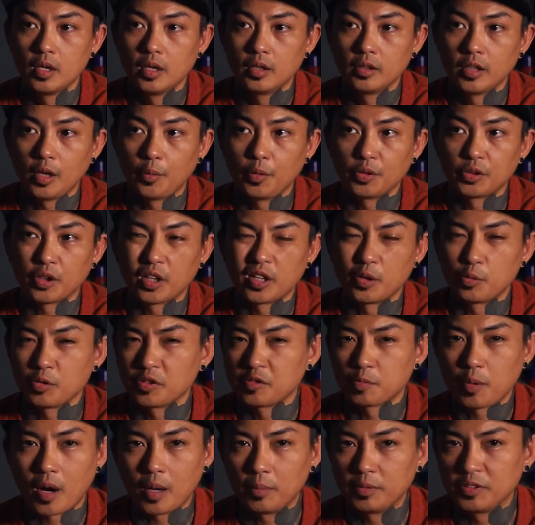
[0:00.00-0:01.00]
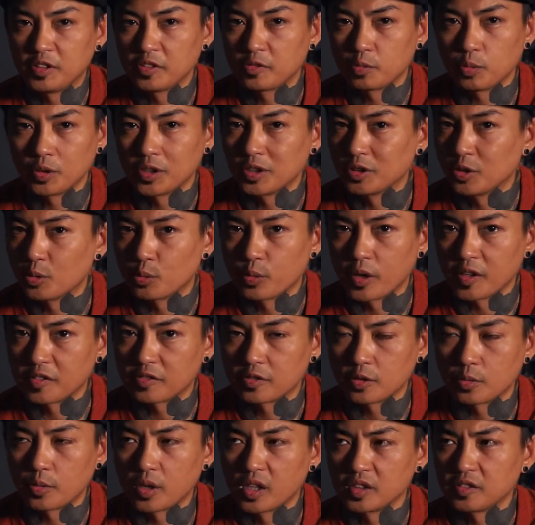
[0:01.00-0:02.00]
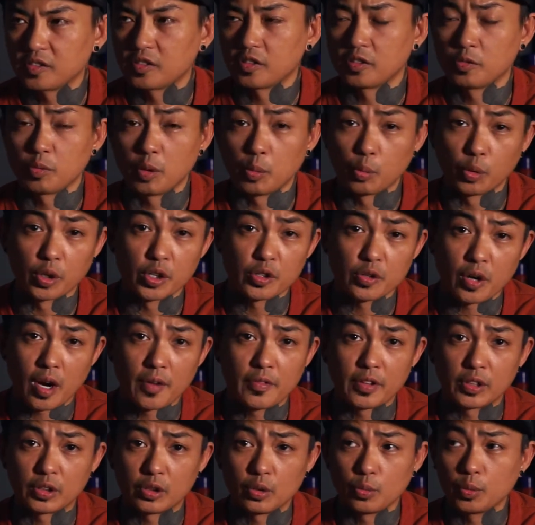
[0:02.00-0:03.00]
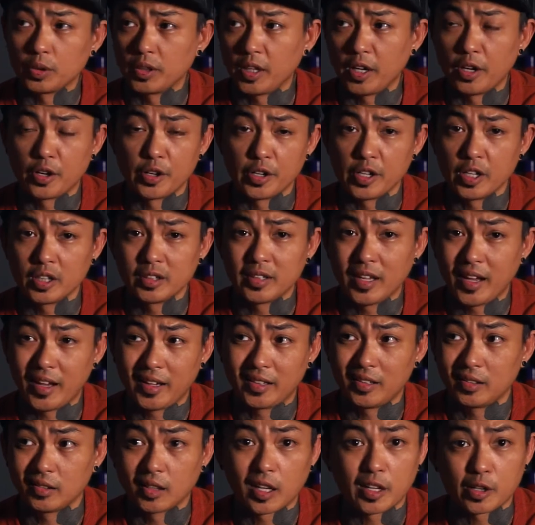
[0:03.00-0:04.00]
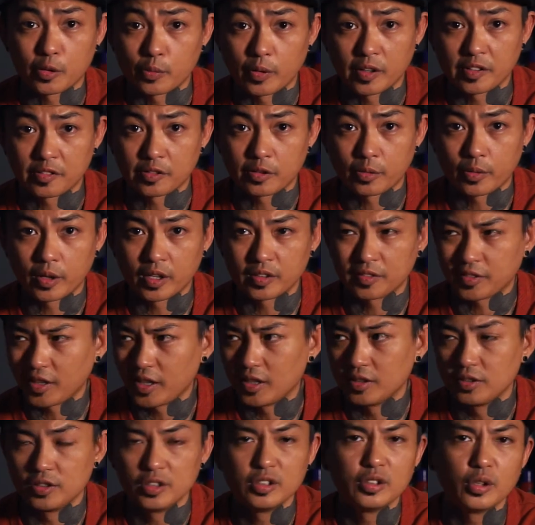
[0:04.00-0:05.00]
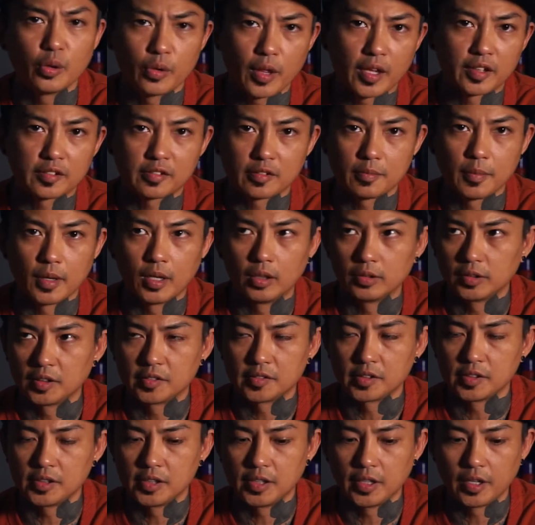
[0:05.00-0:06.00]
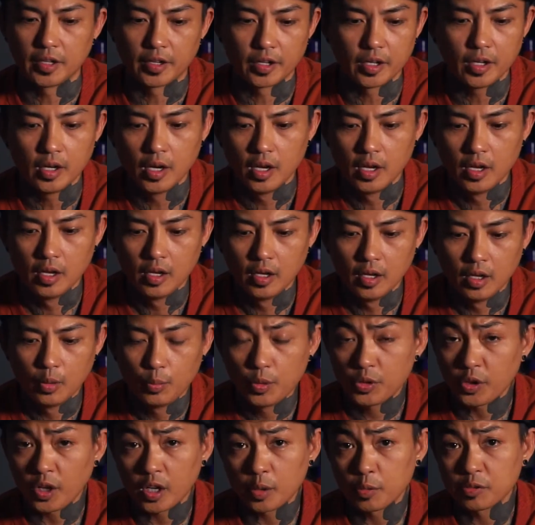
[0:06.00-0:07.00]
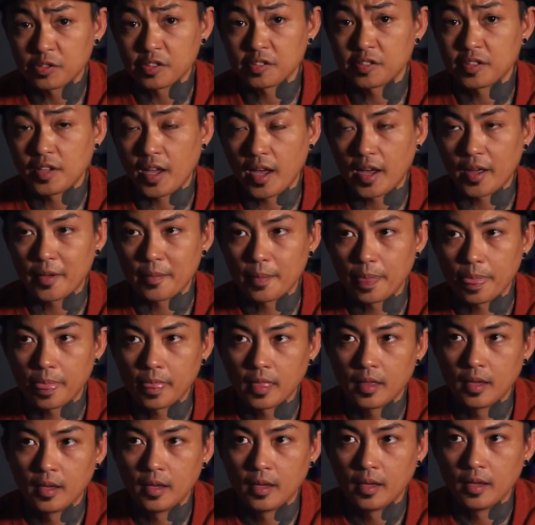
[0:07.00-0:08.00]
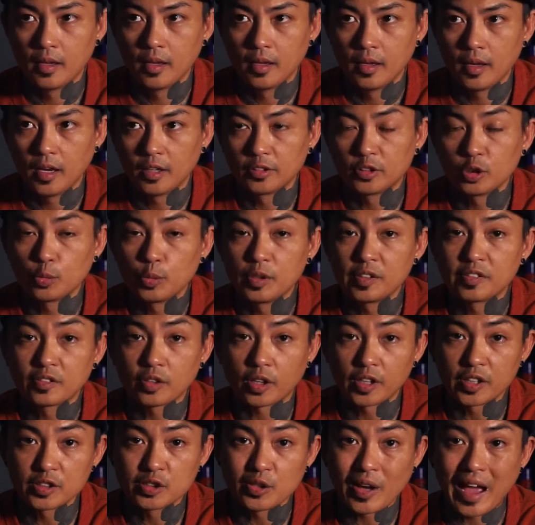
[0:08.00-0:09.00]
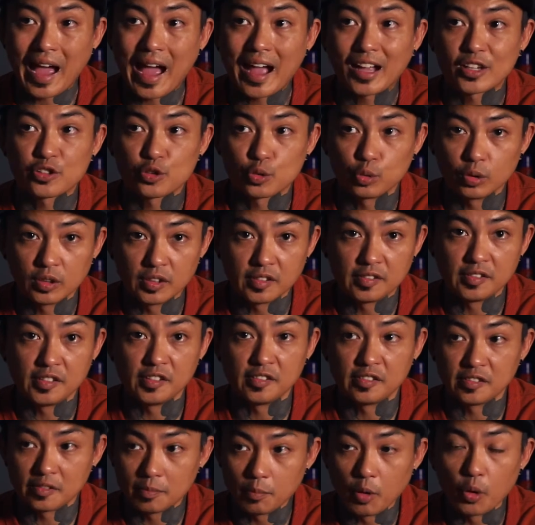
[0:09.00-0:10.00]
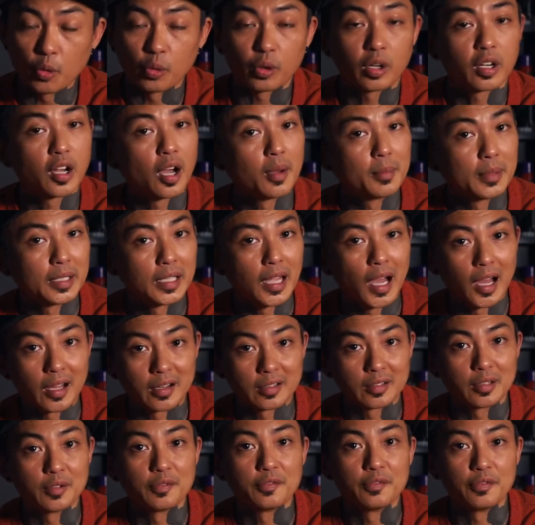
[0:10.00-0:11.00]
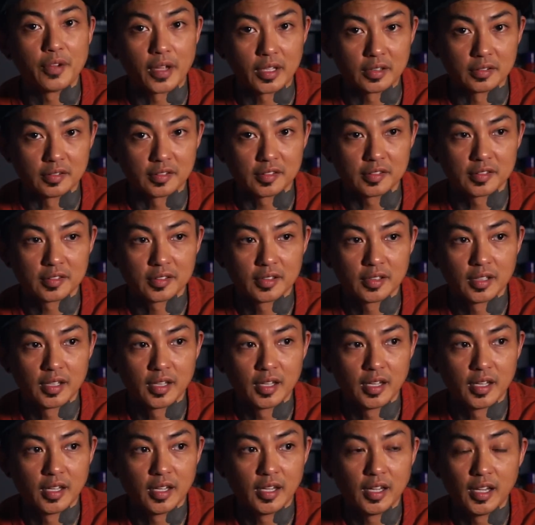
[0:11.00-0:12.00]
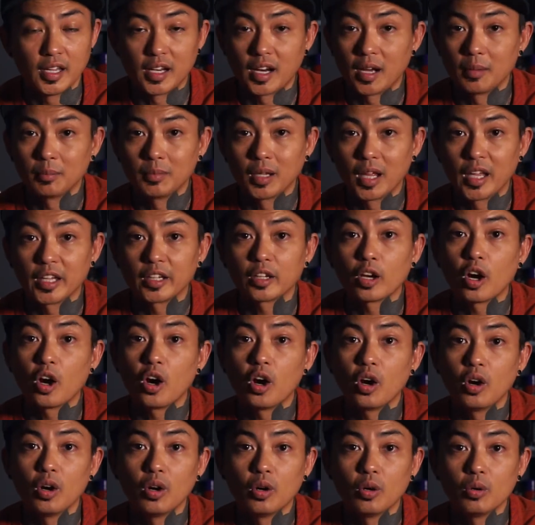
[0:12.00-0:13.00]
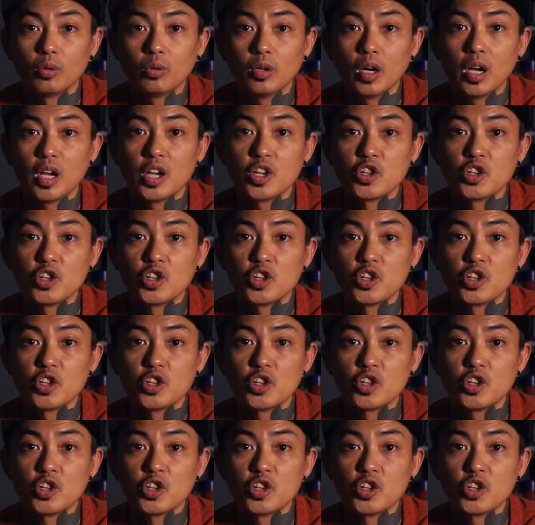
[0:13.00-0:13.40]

Now, we thought it was probably just one of the restaurants, because we were driving through an area that had a lot of restaurants, and you know that smell that's in the air. We thought it was just that, until we started to actually see smoke coming out of the vents. And I'm like, oh.